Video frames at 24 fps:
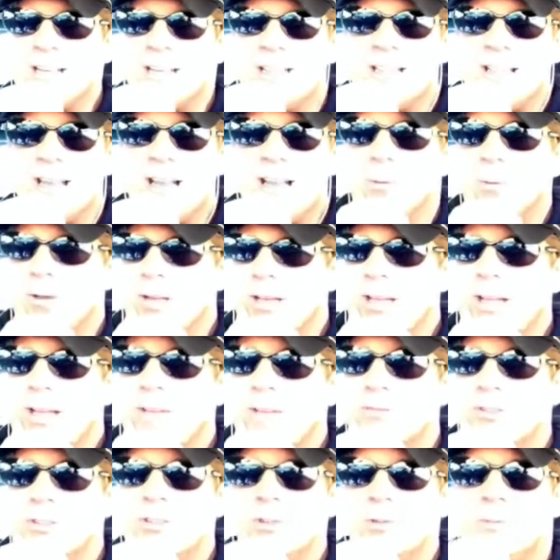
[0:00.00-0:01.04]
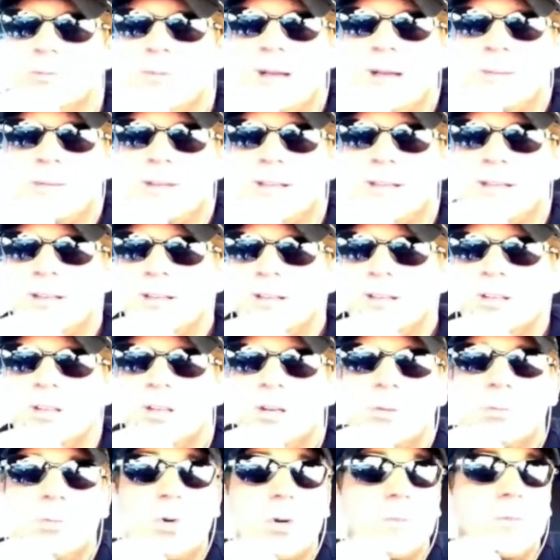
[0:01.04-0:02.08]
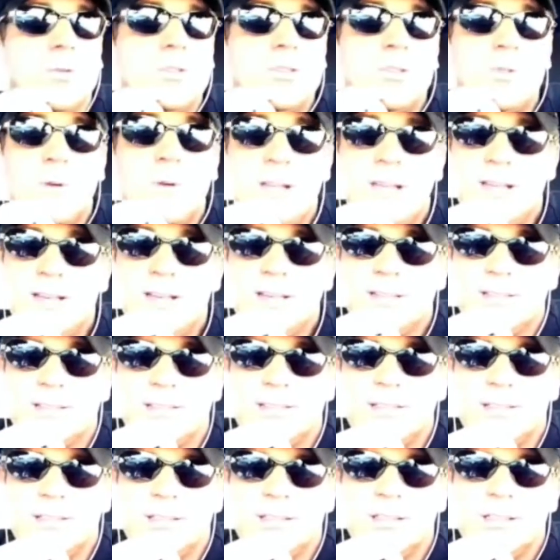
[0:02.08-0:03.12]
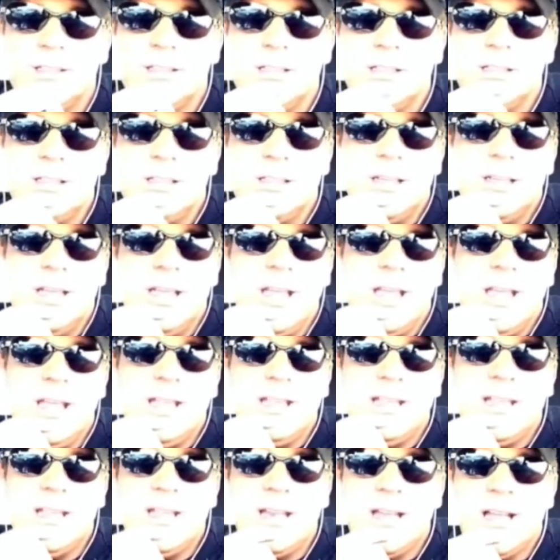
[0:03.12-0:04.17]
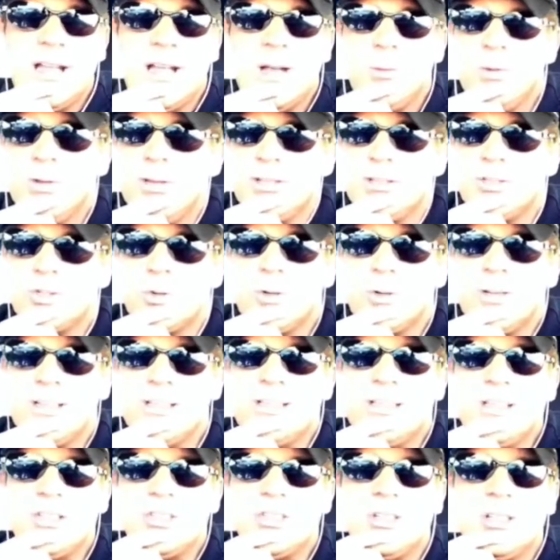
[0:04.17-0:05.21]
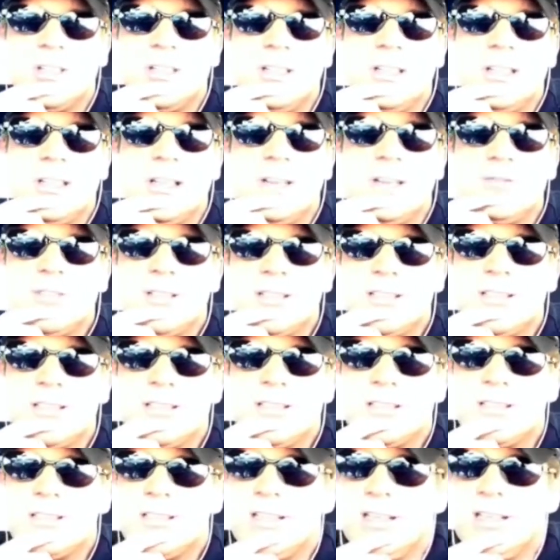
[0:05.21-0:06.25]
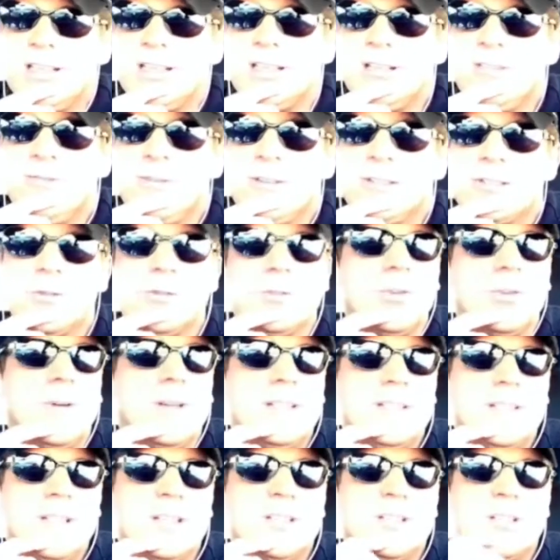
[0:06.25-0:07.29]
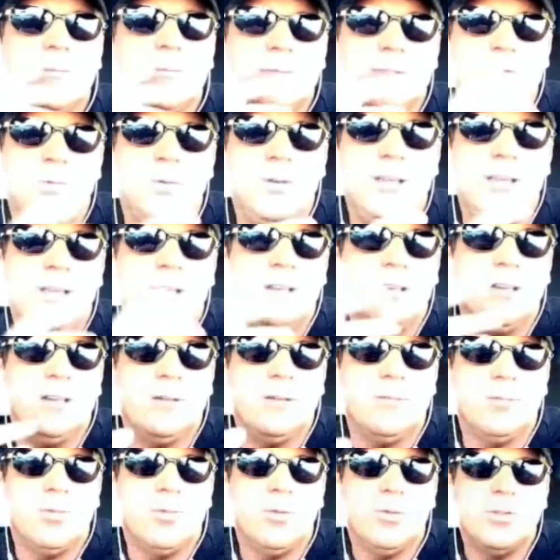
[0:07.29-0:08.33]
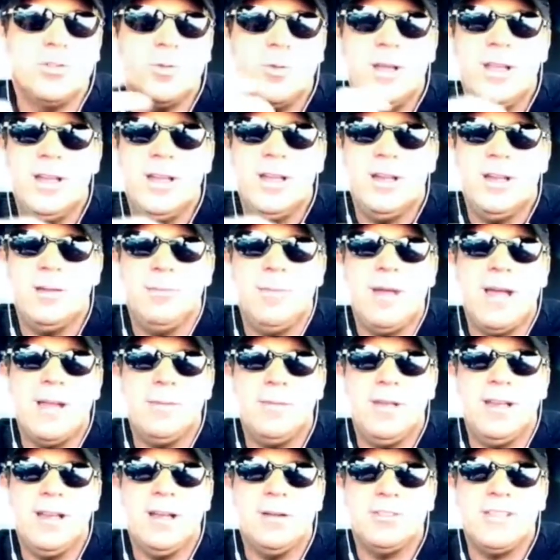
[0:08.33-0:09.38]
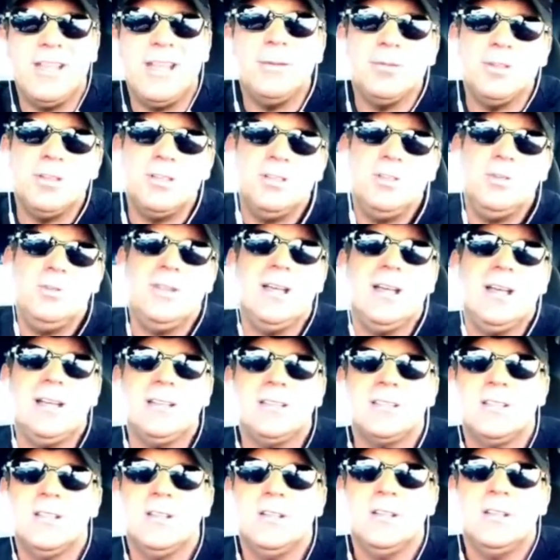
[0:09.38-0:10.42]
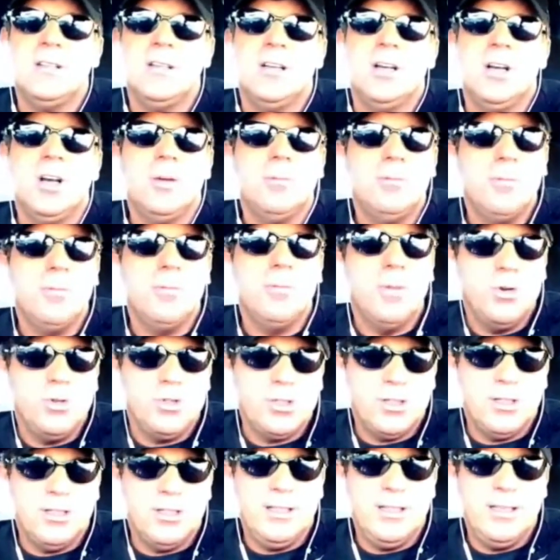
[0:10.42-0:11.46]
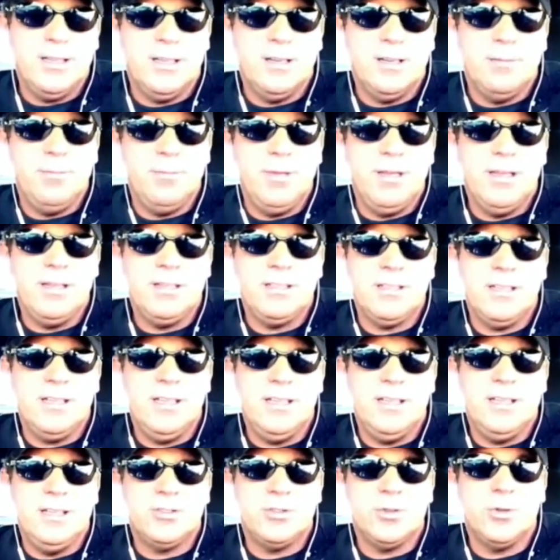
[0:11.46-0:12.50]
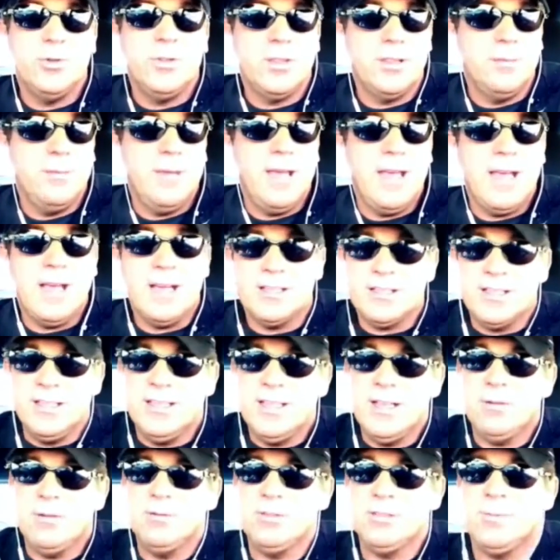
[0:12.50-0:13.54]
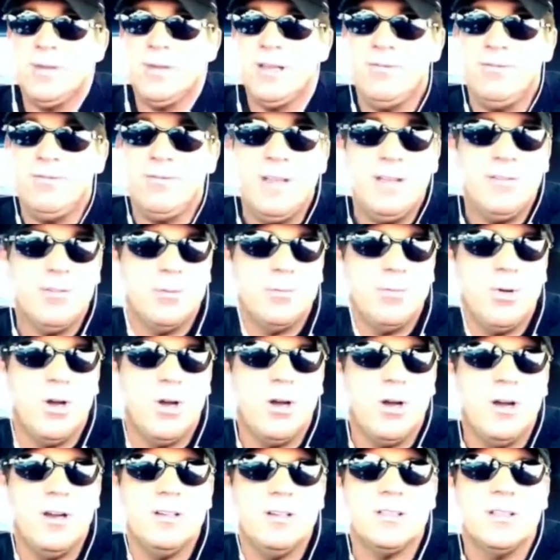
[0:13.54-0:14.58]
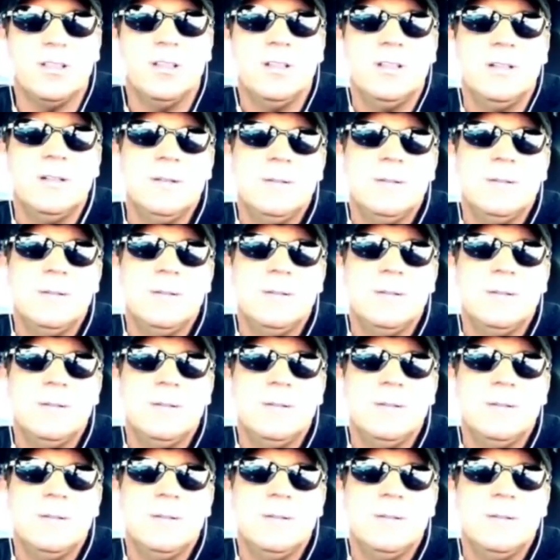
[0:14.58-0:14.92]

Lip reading: that I would love to do with Batman, more Bruce Wayne, and then I would transitionally love to see the physical transition between Bruce Wayne and Batman. I was able to do that emotionally a bit in Truth of the Mask, and that was my favorite part.